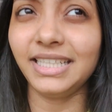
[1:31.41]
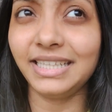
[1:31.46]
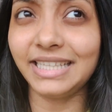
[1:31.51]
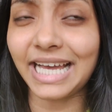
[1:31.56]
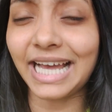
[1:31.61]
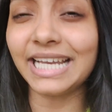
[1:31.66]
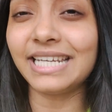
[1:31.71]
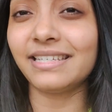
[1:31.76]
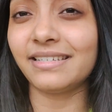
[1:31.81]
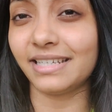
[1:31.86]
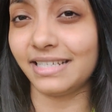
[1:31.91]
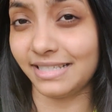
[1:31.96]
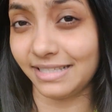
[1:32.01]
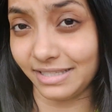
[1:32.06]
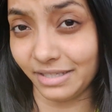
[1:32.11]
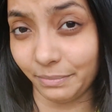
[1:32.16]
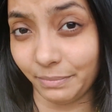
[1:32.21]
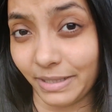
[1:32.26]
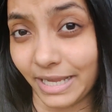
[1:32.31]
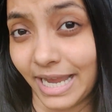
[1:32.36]
that
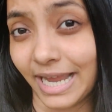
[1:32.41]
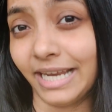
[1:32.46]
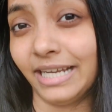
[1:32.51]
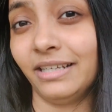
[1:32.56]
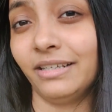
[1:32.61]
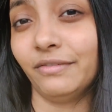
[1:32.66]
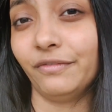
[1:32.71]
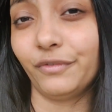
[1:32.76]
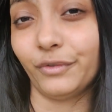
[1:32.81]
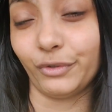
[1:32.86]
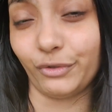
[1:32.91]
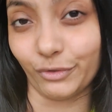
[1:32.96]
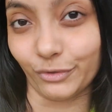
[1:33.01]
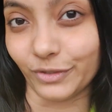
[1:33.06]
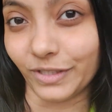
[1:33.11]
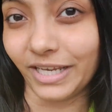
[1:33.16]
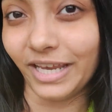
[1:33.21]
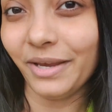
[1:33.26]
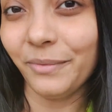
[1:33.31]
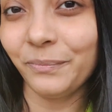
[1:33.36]
is the plan for
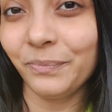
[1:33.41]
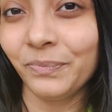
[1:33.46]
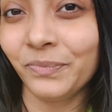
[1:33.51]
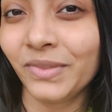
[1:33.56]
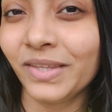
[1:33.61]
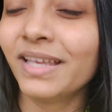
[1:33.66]
today